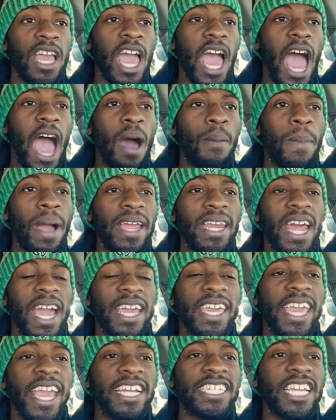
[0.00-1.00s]
I might
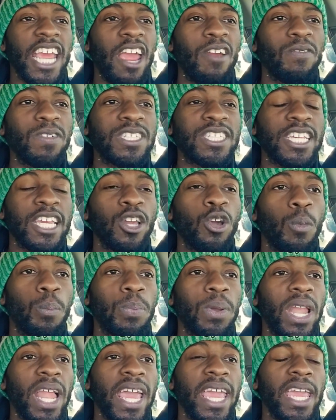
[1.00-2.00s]
not catch every single
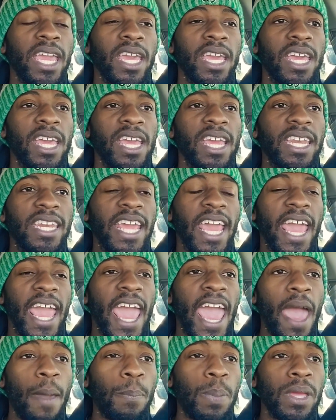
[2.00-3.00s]
play that
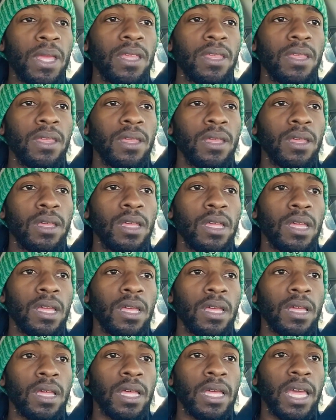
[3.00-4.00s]
happened
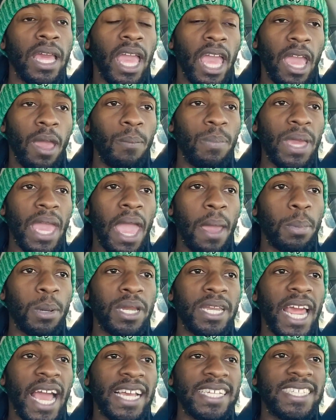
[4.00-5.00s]
and be able to
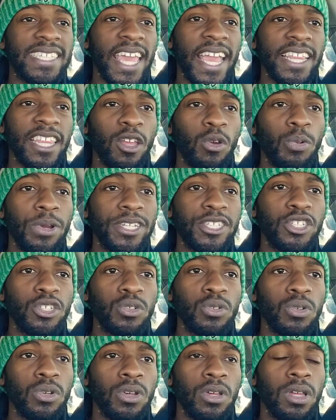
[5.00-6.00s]
dissect it with
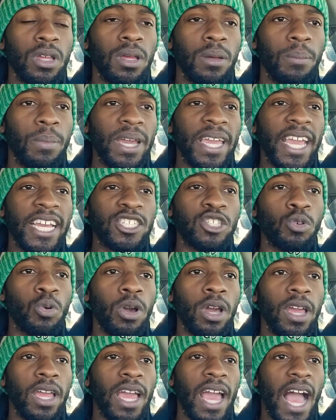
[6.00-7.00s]
you. But guess
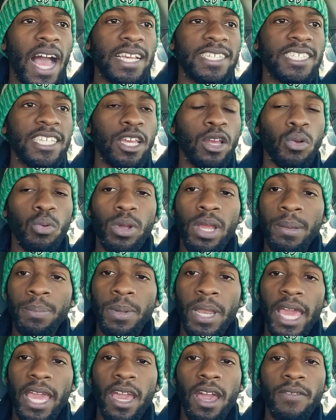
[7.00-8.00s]
what? I see a
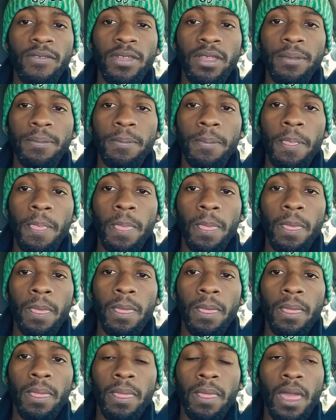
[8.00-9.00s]
replay of it.
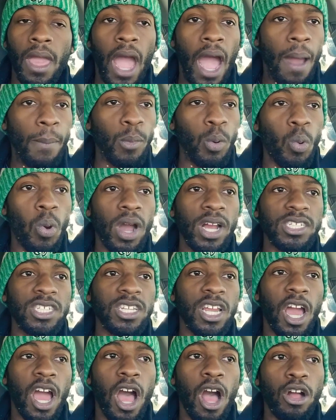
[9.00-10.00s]
I'm gonna watch
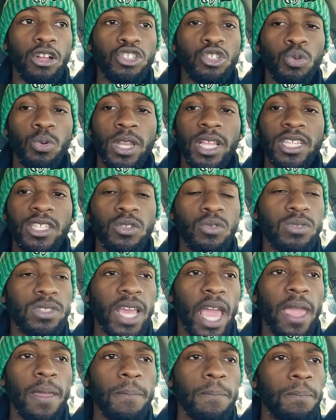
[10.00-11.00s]
the all 22
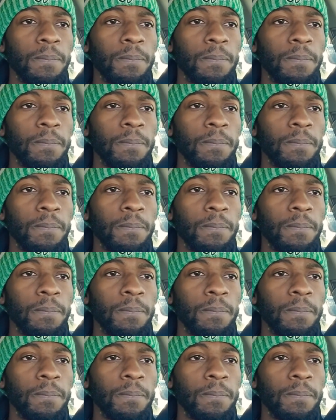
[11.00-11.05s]
tape.